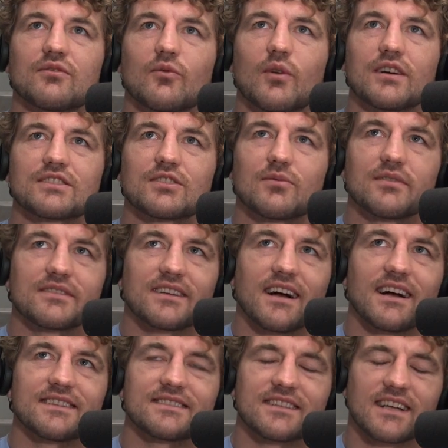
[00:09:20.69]
Western
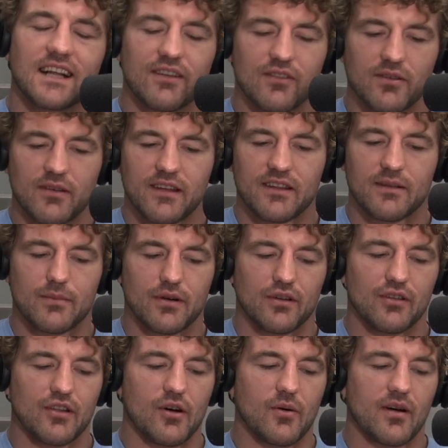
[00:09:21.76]
Wisconsin, kind of in, in the middle of
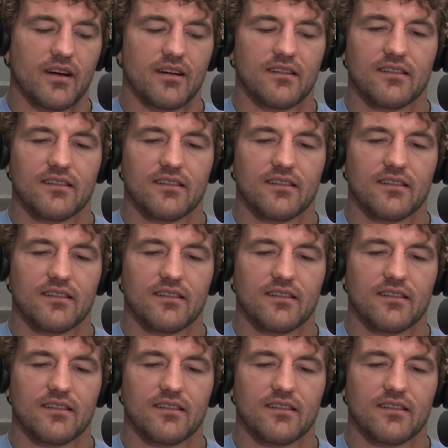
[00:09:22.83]
nowhere.